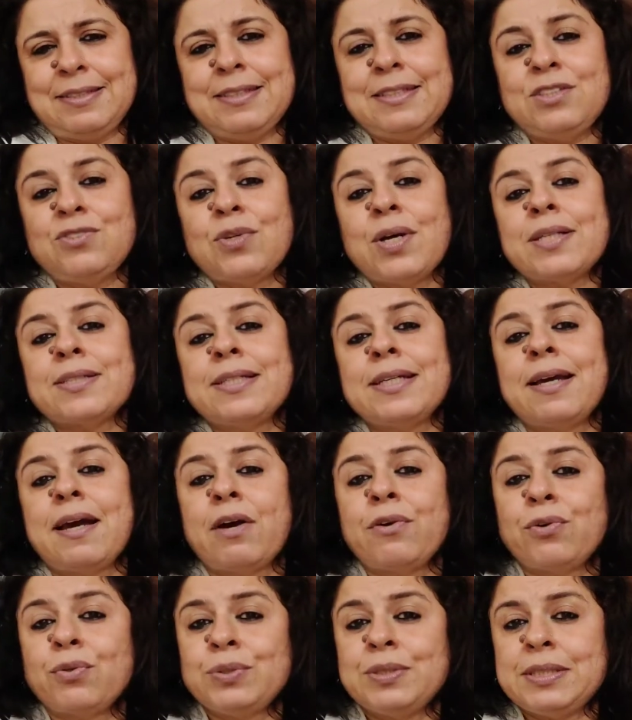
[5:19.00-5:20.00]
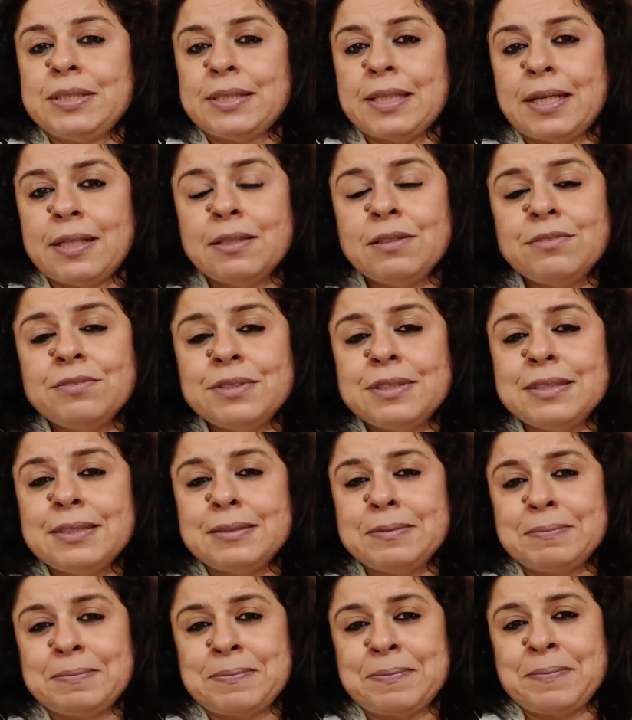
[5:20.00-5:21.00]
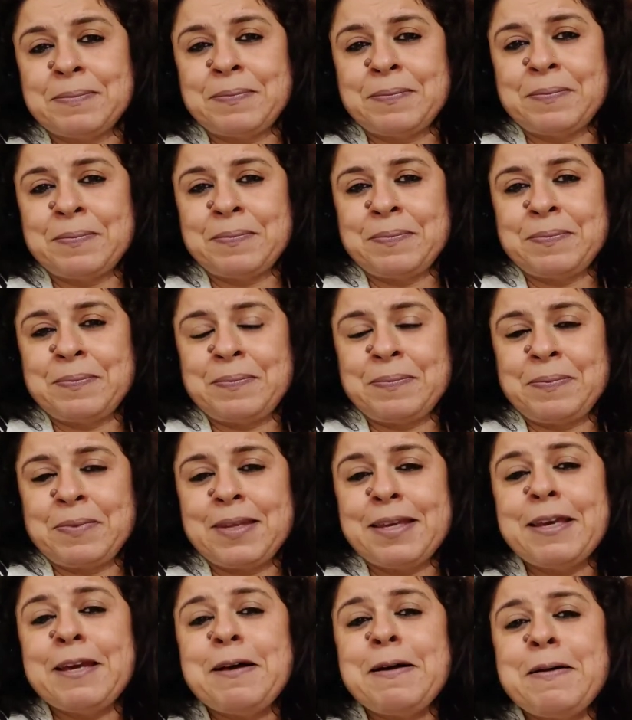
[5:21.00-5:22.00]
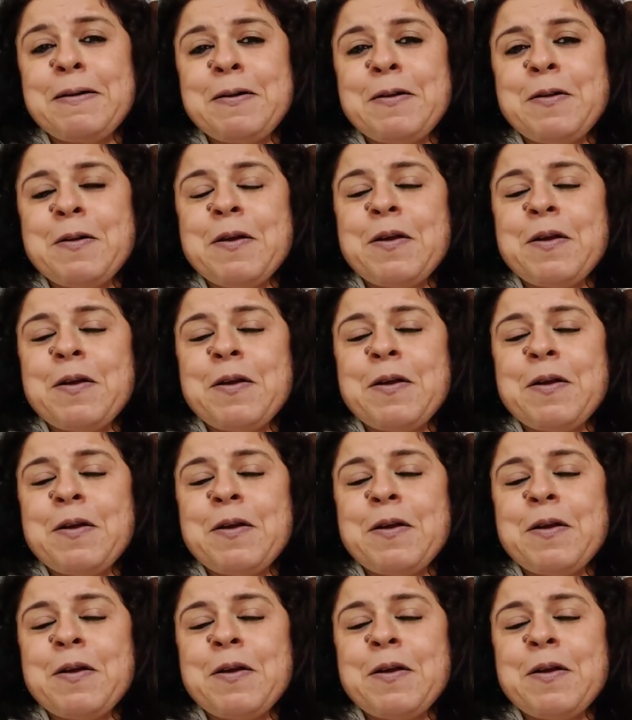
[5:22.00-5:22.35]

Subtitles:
Destructing our own selves, yeah?